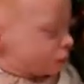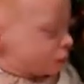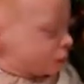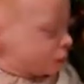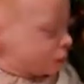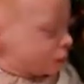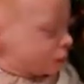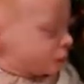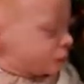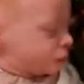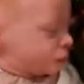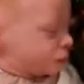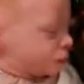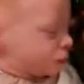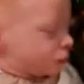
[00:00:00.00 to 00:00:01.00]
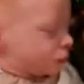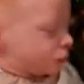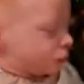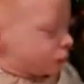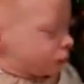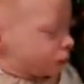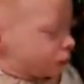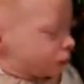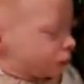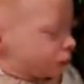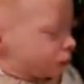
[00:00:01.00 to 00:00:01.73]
No one is speaking in this clip.